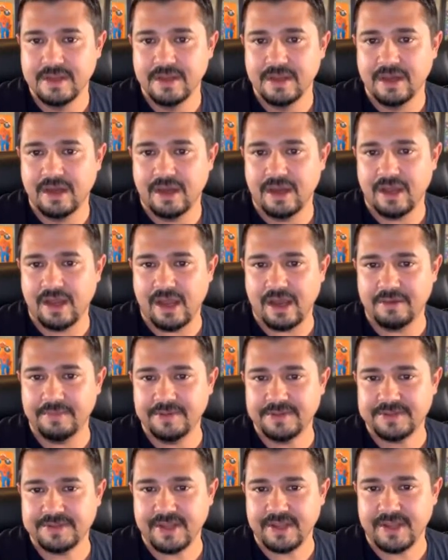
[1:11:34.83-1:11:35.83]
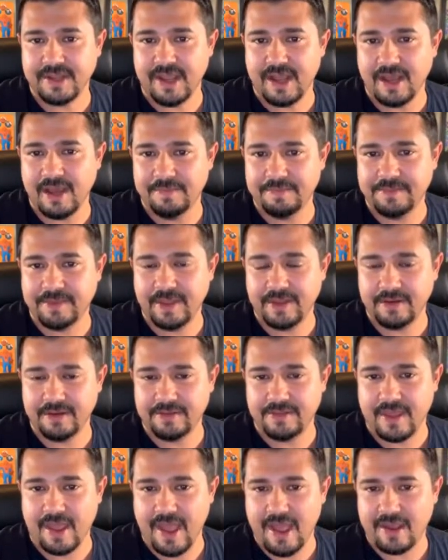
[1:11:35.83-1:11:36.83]
Obviously, yeah, update
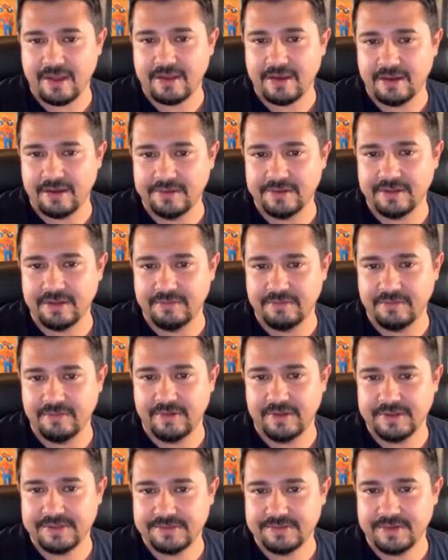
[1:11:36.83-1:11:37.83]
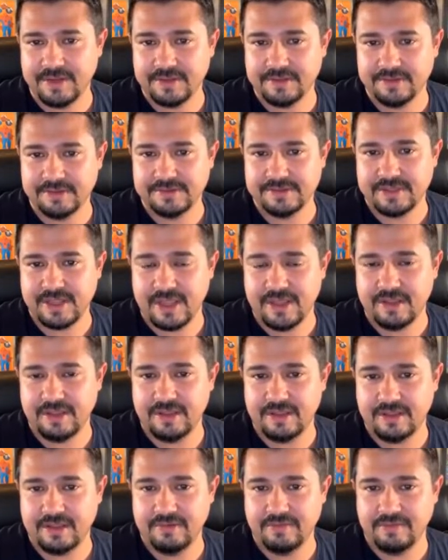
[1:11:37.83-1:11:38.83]
on the ACON giveaways. So we have those daily
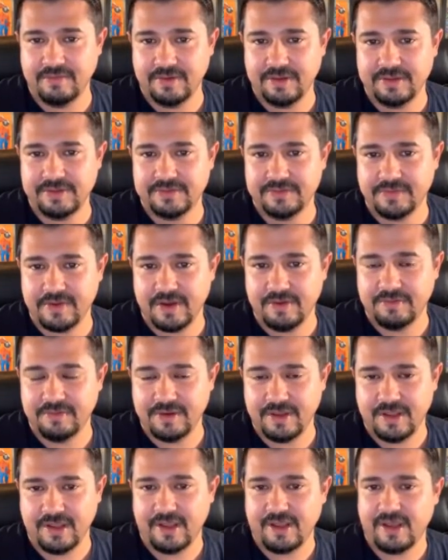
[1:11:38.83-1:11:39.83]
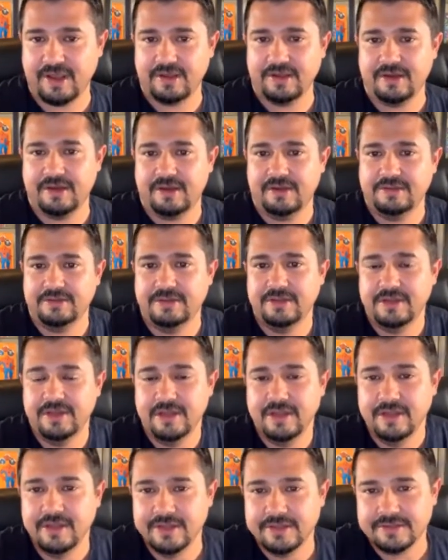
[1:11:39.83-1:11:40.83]
giveaways for every day at ACON.
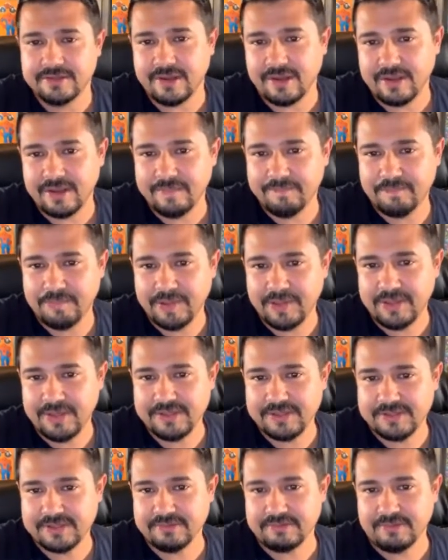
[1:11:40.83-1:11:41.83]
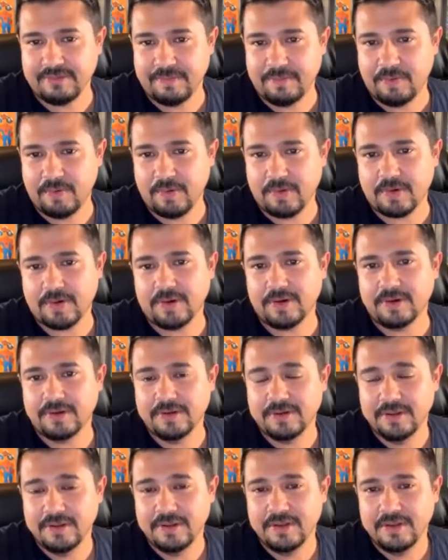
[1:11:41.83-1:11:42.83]
So I am pleased to report
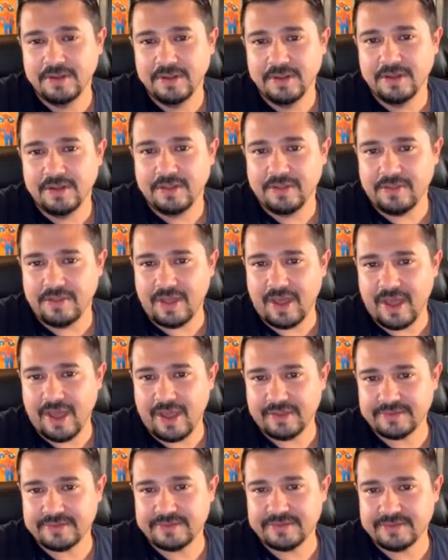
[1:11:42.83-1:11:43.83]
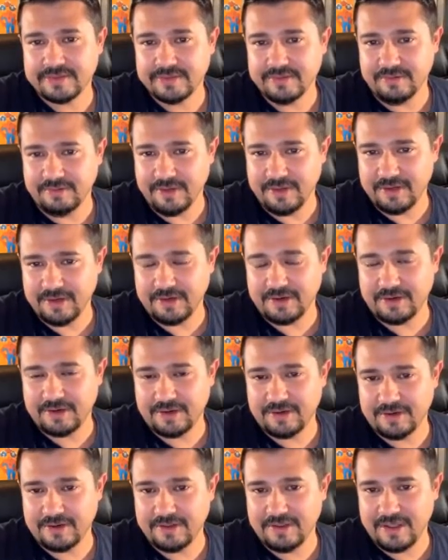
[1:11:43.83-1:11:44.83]
that we
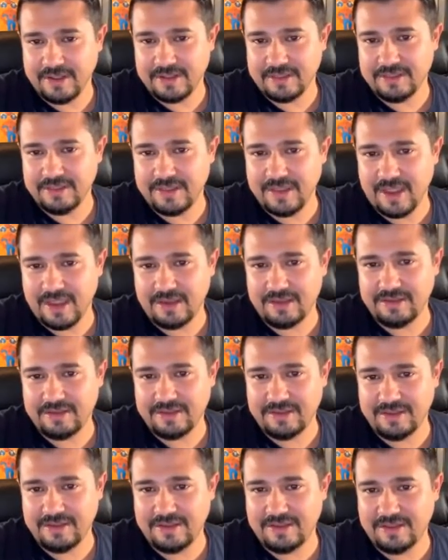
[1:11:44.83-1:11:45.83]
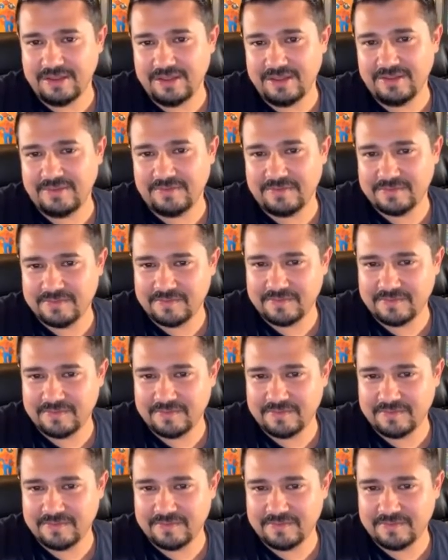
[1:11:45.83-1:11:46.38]
are like 95%